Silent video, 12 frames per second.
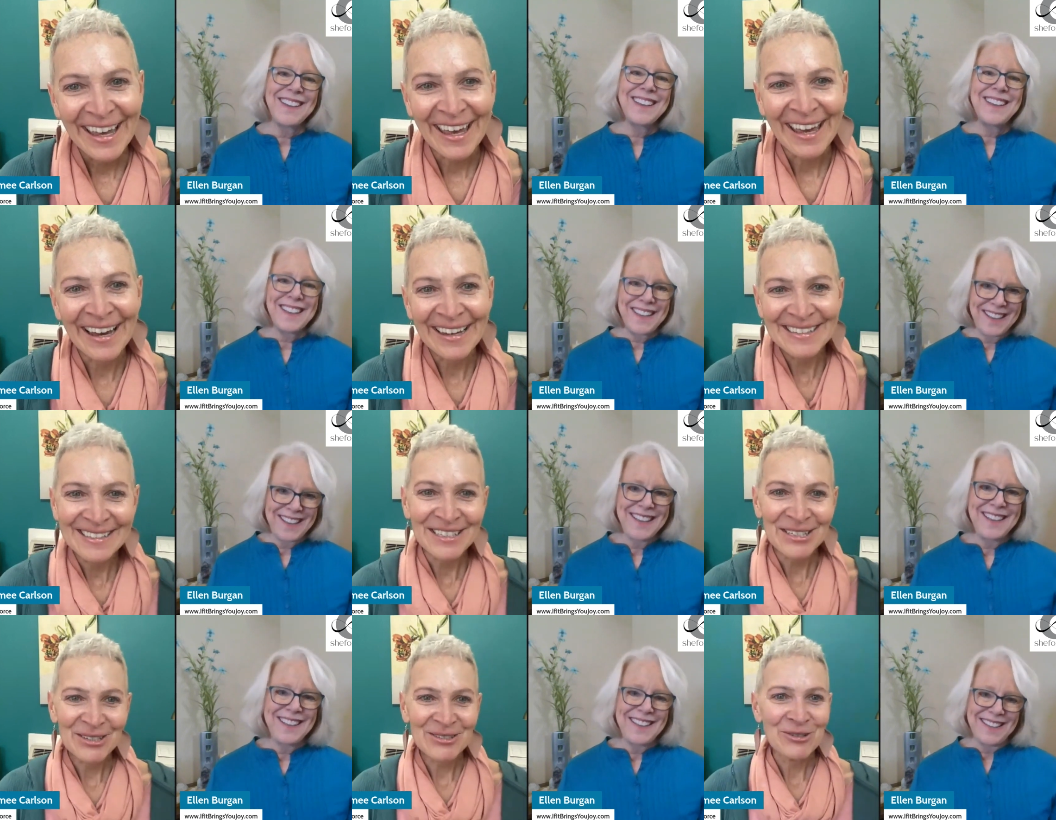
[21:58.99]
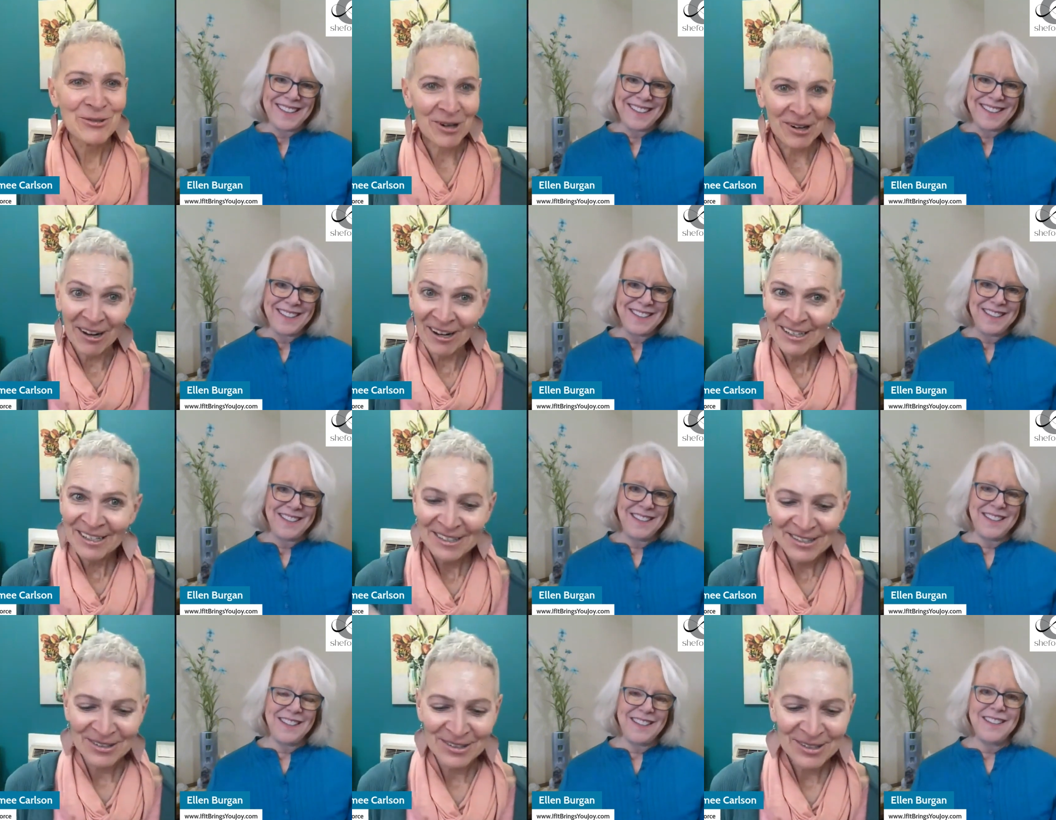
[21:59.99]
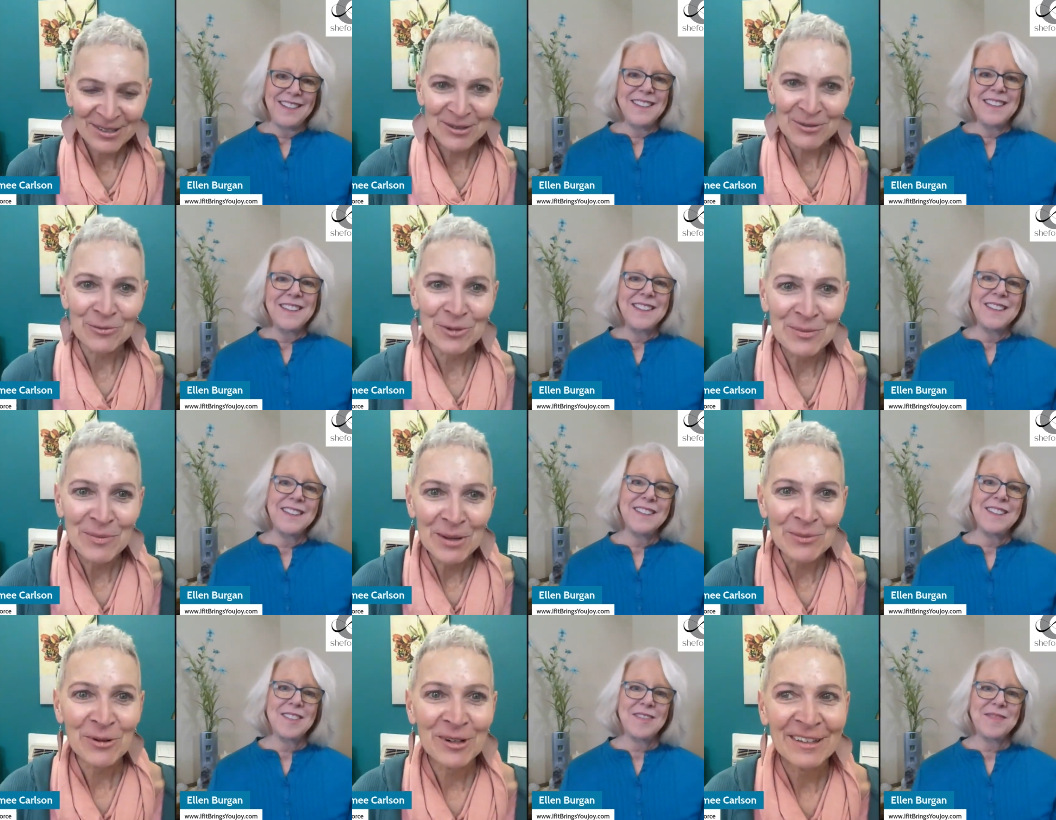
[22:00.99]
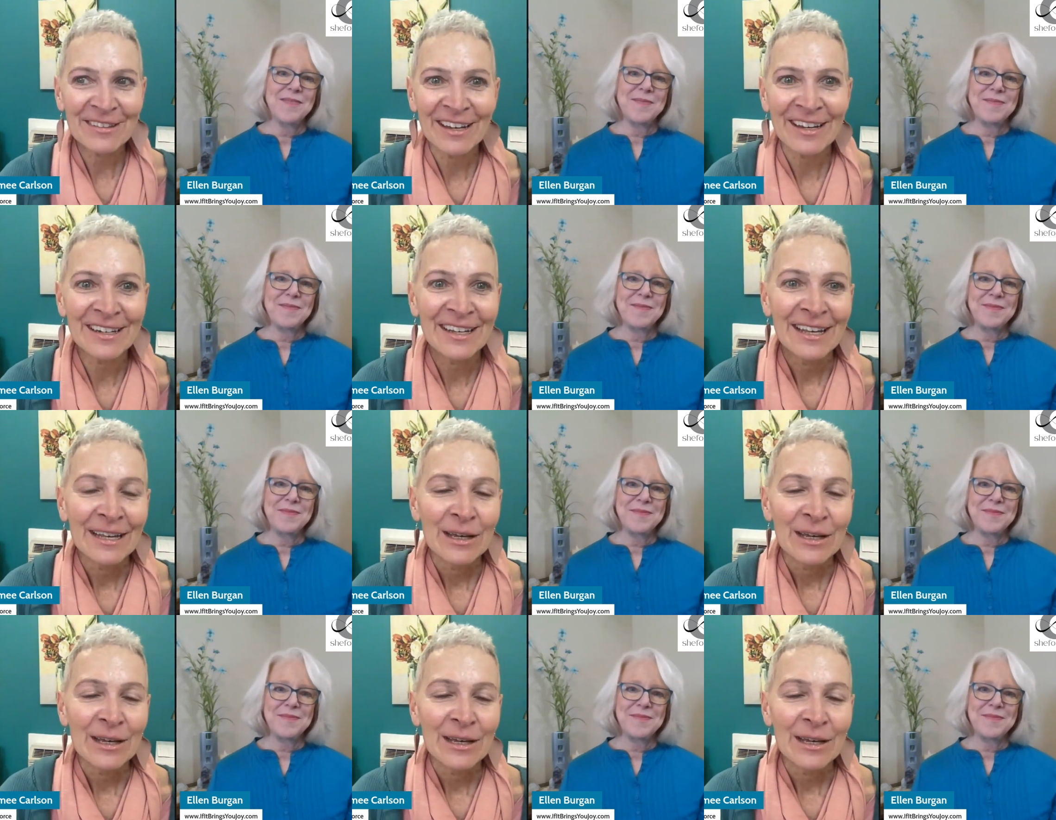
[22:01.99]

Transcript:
Speaker 1: And to our audience, just remembering that